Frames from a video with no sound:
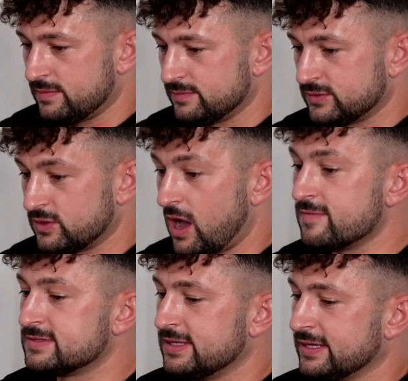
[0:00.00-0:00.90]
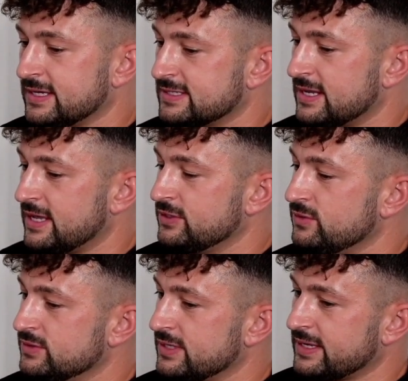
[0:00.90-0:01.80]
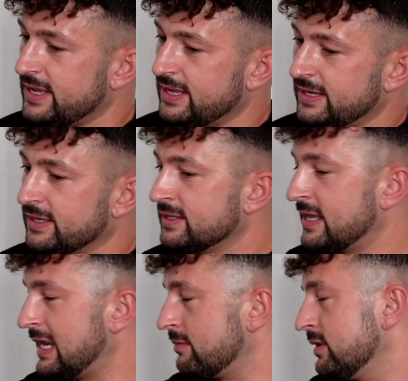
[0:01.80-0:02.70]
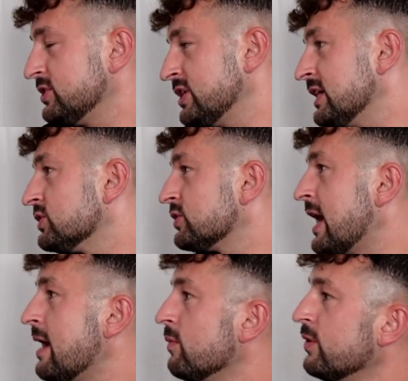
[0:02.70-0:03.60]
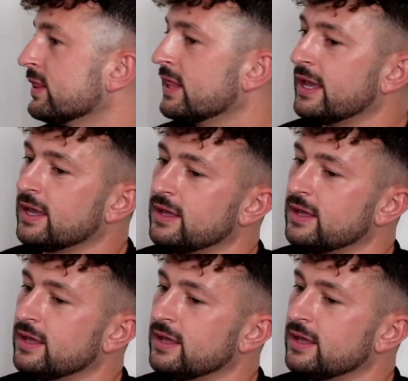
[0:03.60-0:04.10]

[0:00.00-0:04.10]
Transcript: So obviously, like I said, I use like a hidden camera chest strap with like